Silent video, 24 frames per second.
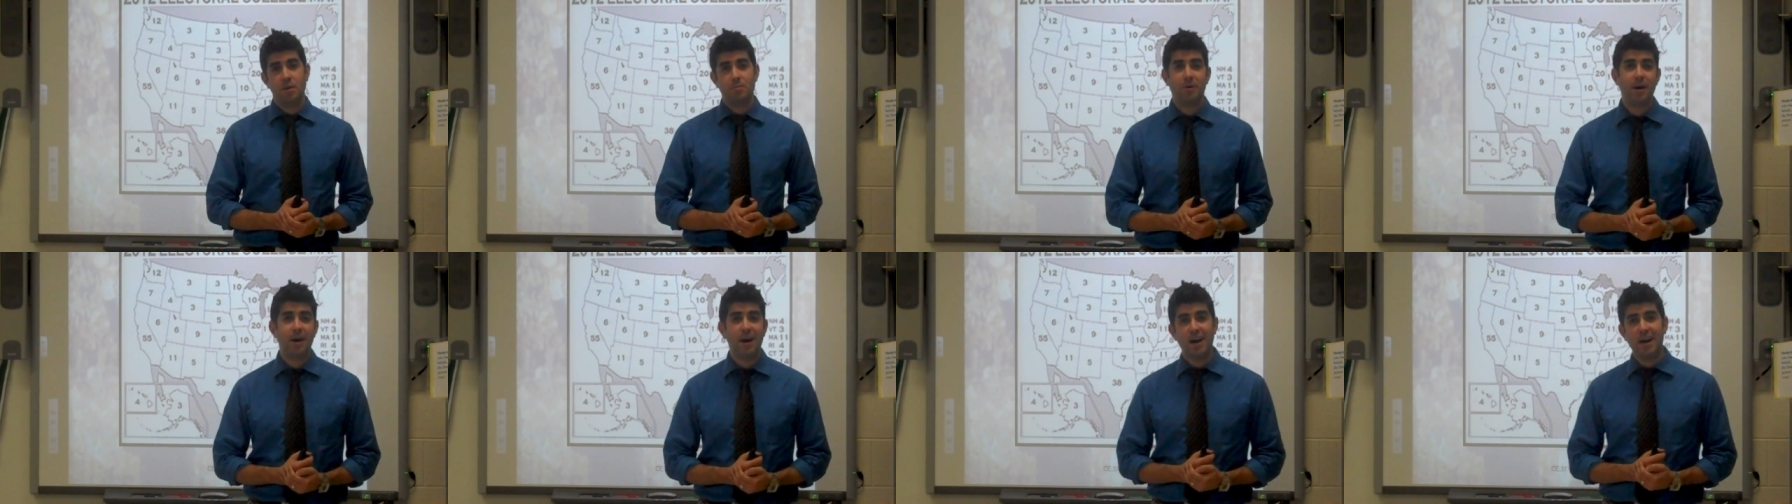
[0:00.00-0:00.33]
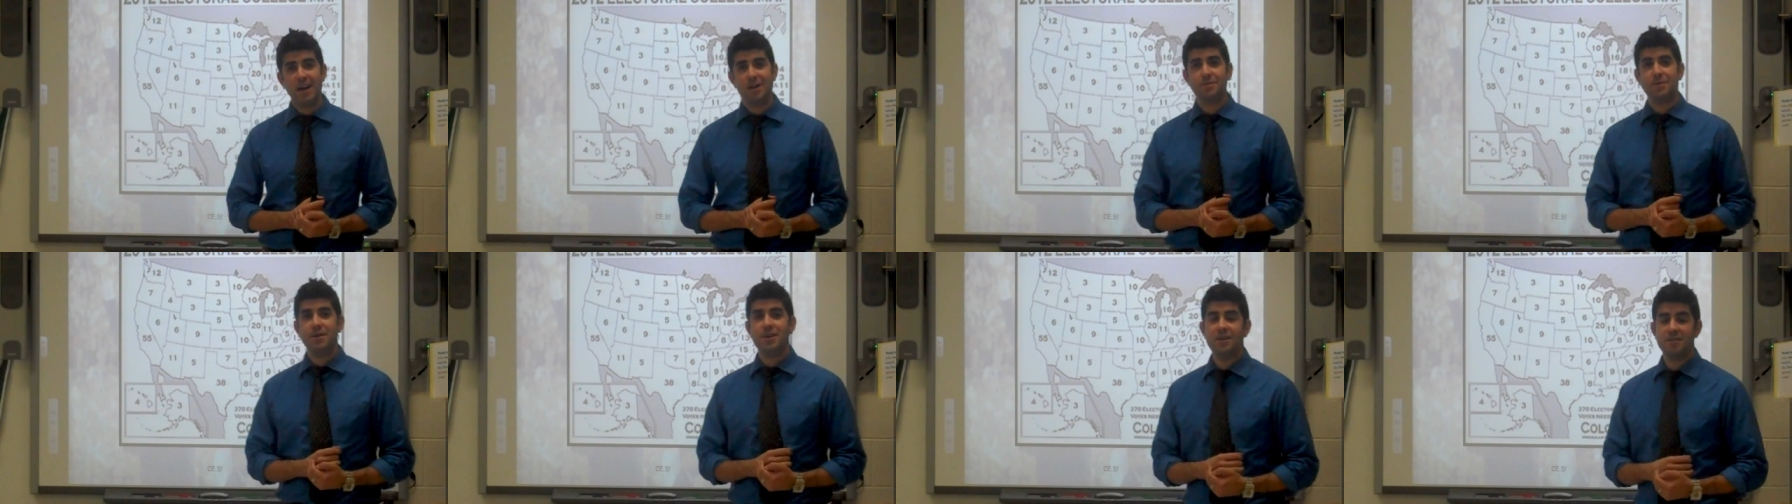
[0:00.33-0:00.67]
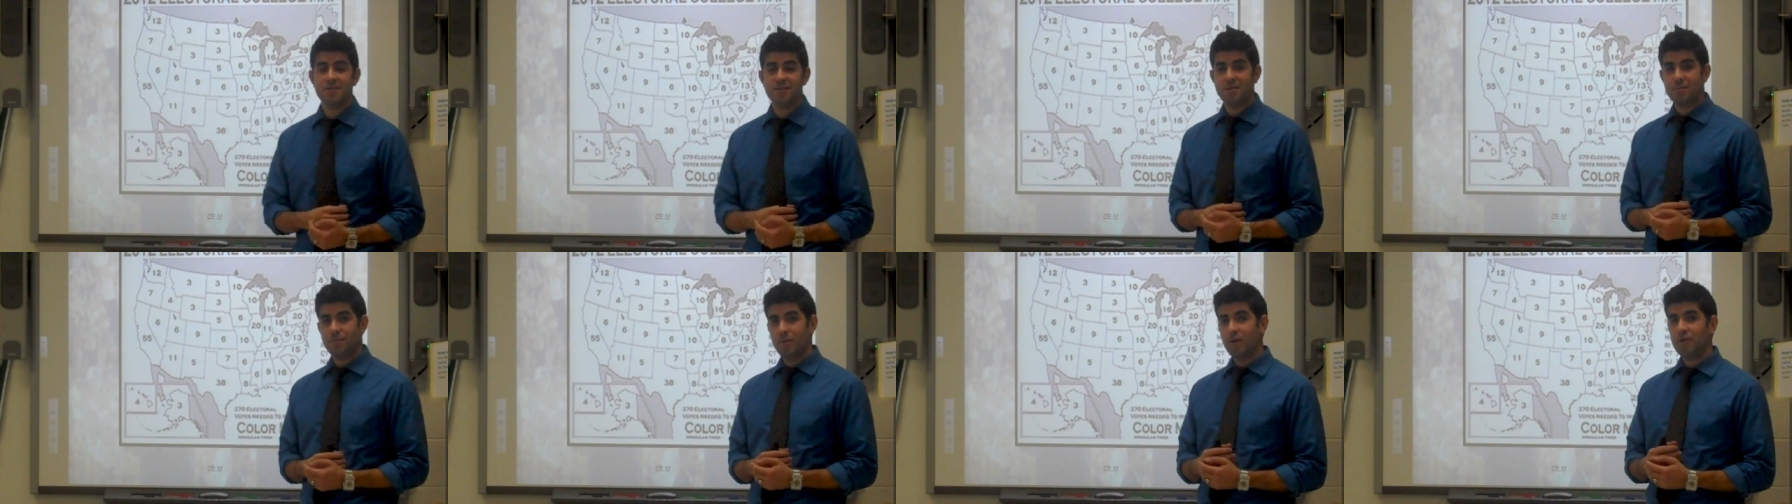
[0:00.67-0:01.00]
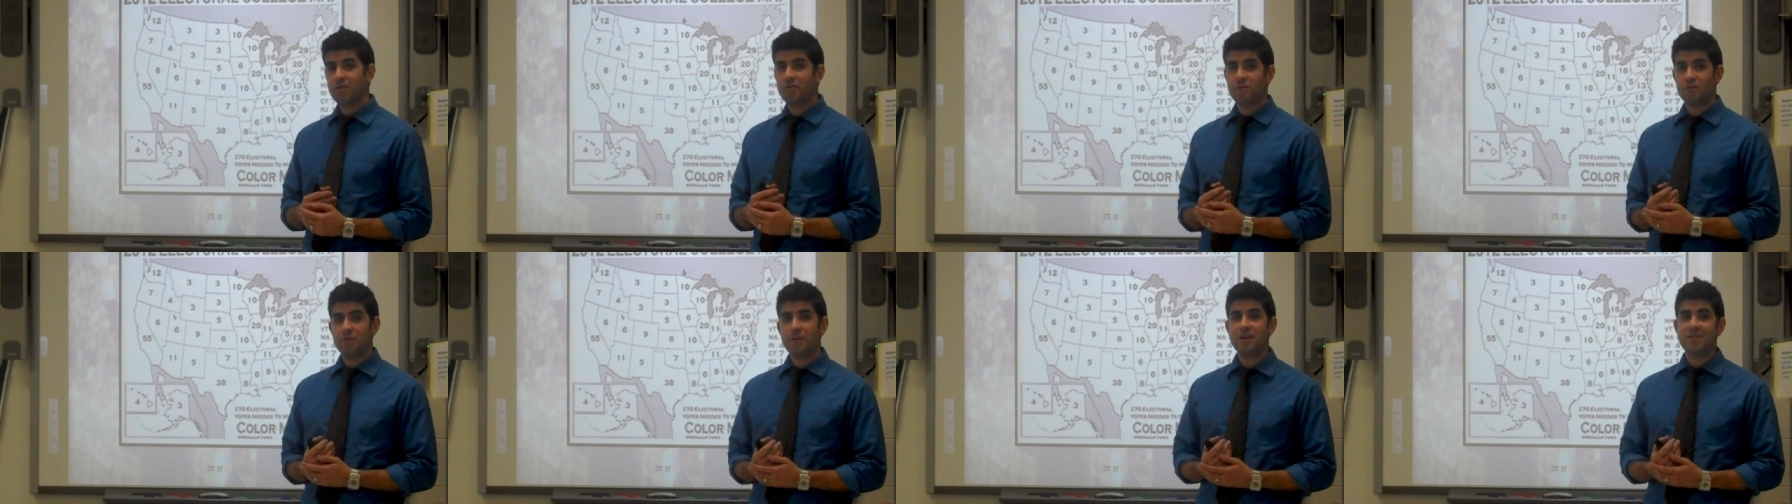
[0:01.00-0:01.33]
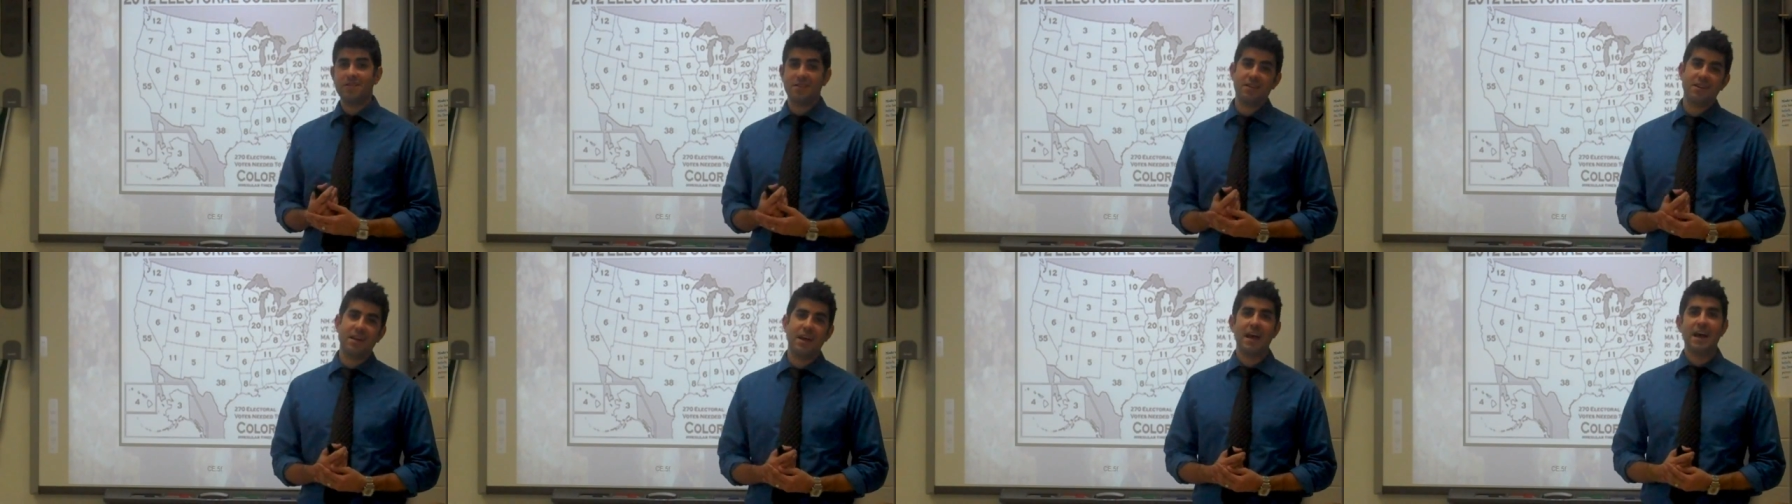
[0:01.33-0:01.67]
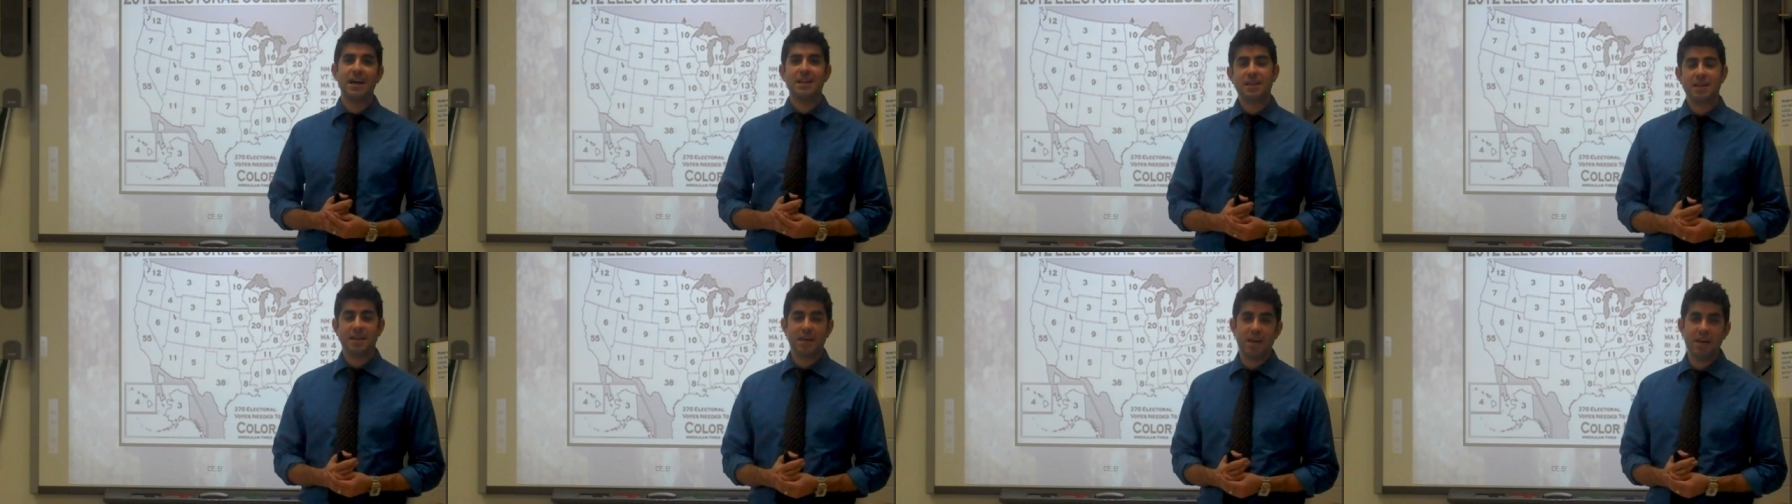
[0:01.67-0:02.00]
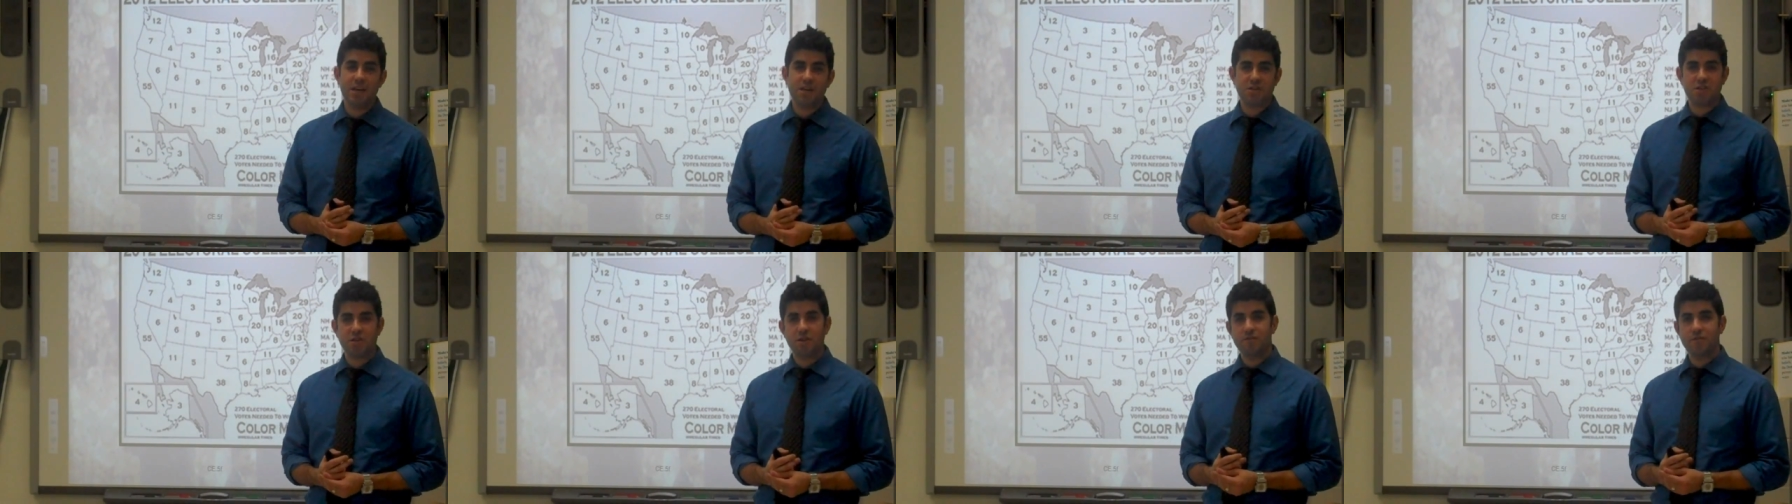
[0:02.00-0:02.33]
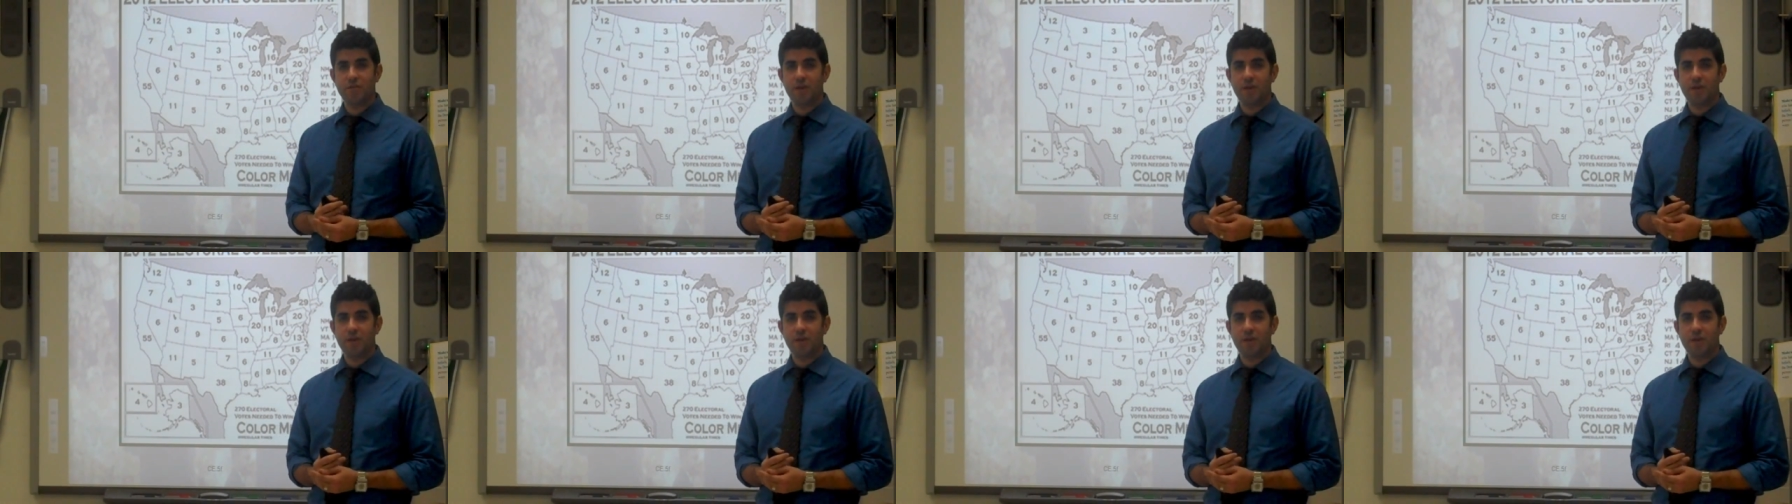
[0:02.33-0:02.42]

Behind me is the most recent allocation